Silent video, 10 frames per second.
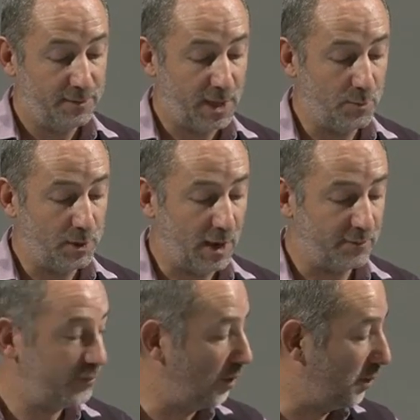Then we
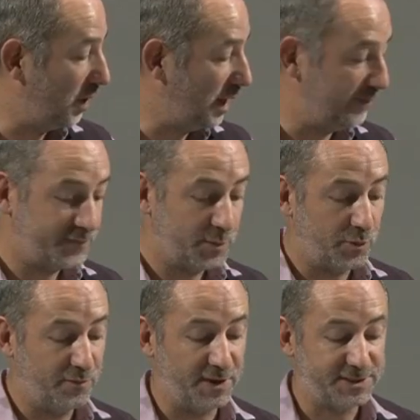have on my left,
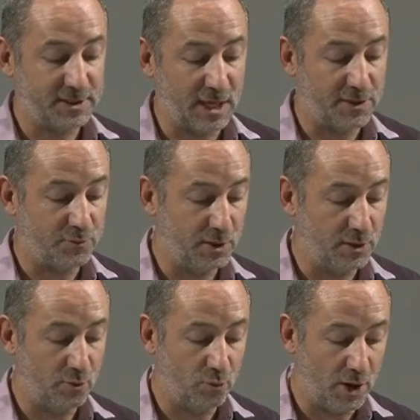Professor
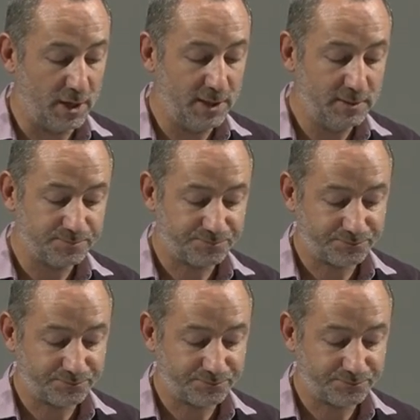Catherine Riley.